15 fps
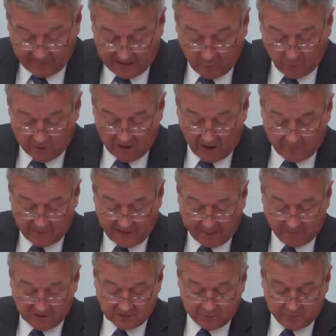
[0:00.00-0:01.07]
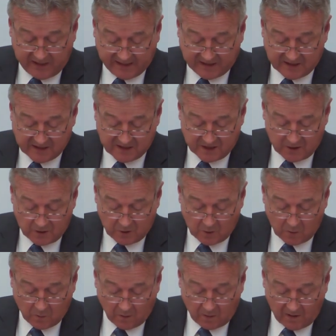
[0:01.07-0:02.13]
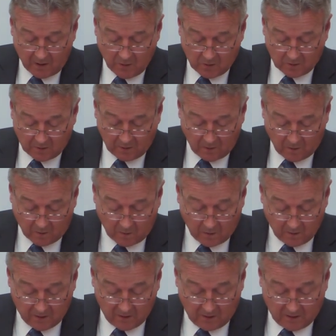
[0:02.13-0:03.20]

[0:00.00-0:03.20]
They would not be able to practice EU or local law